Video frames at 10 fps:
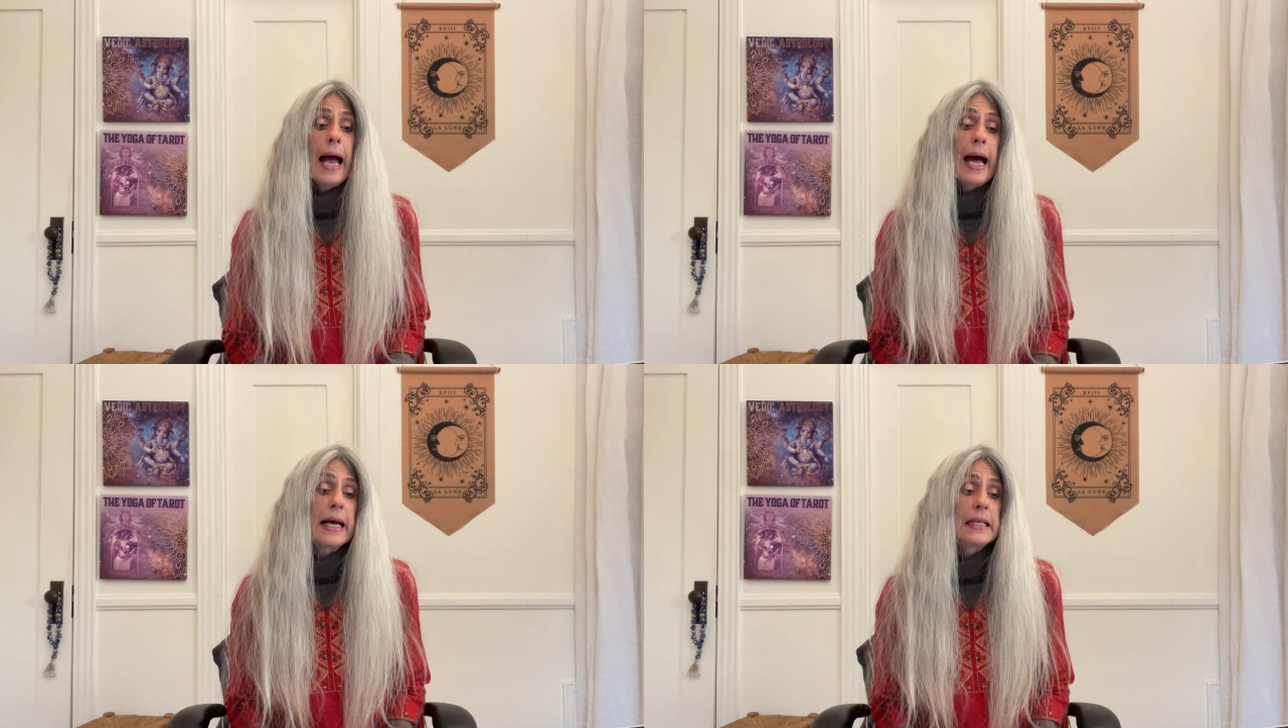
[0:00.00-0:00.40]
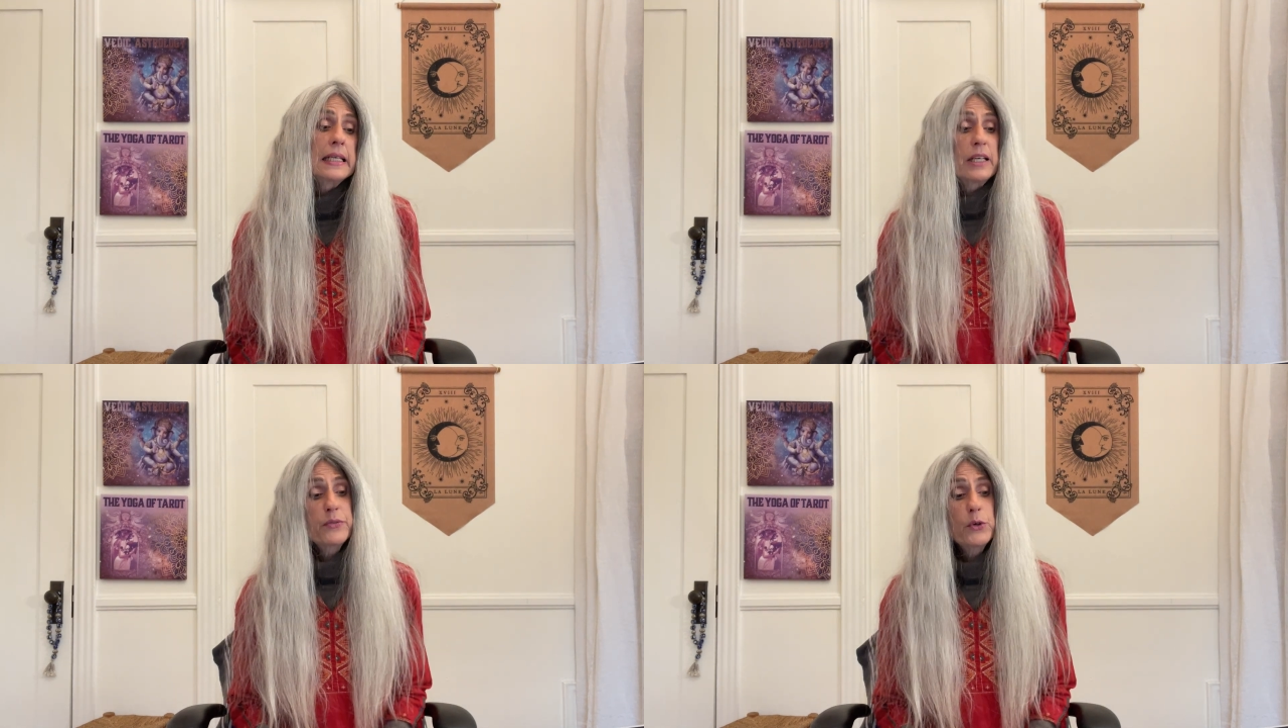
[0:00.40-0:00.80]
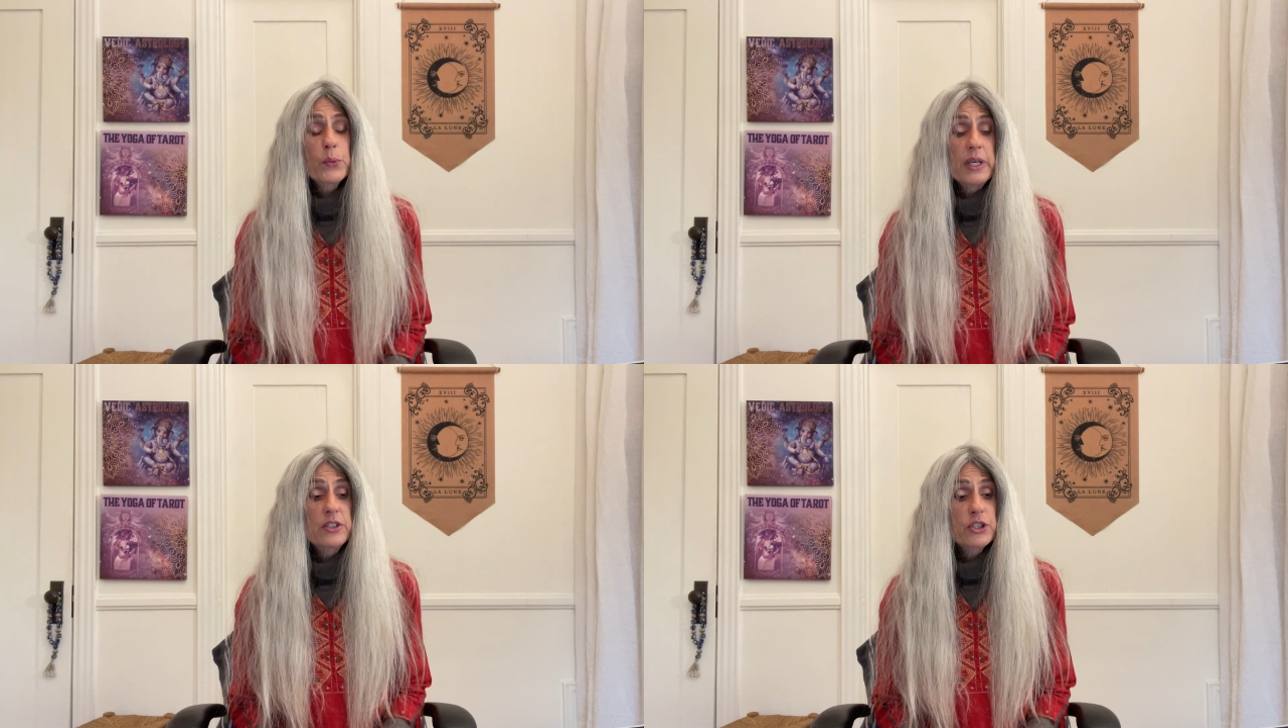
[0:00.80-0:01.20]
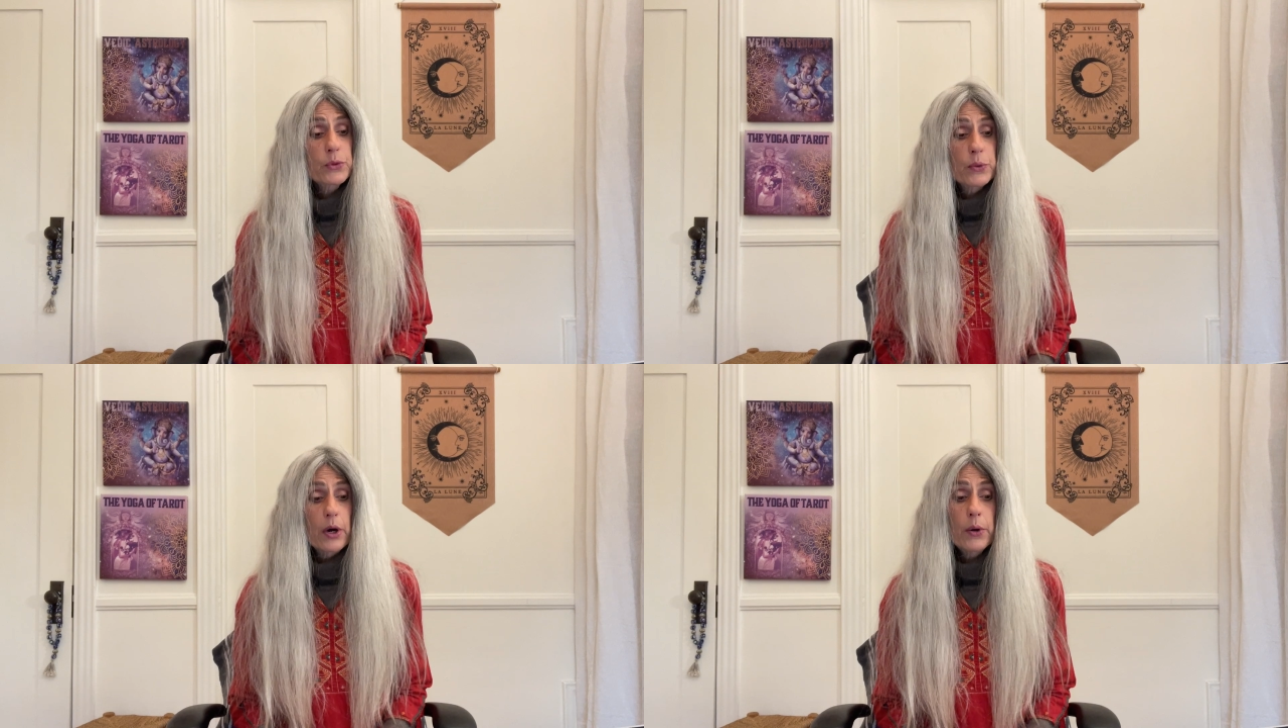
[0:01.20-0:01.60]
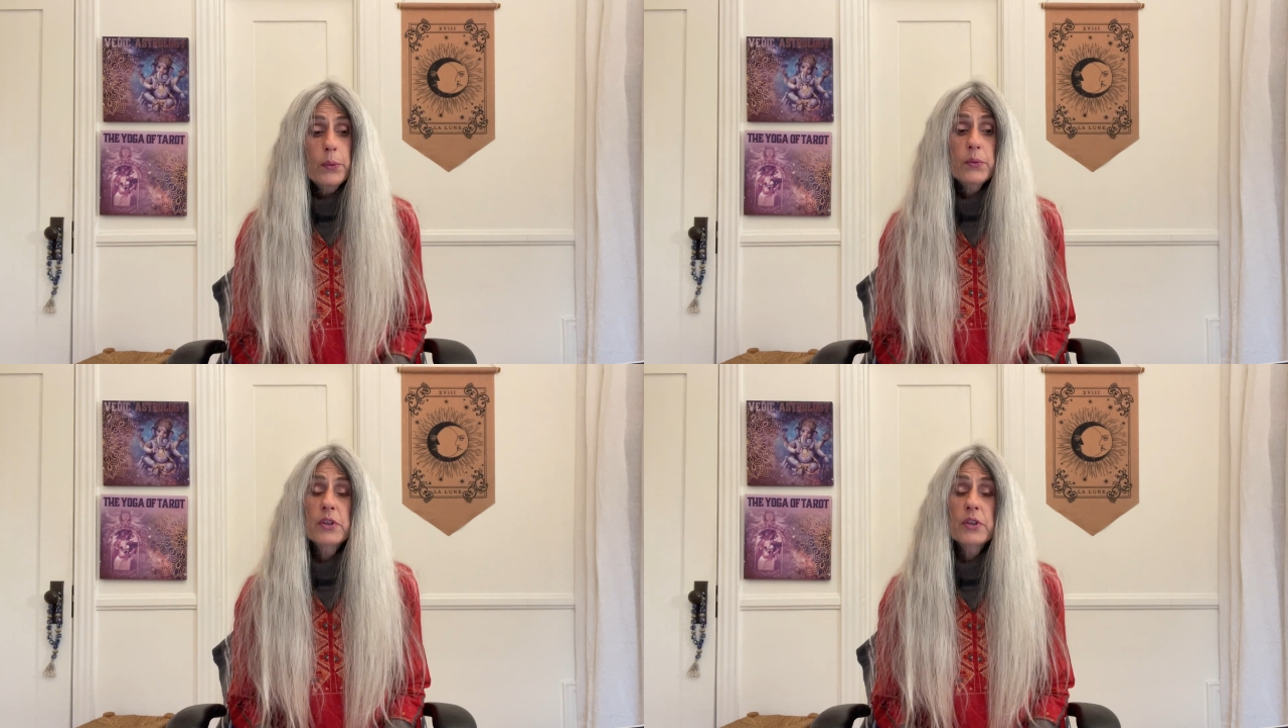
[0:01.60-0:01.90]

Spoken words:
And if you read Tarot,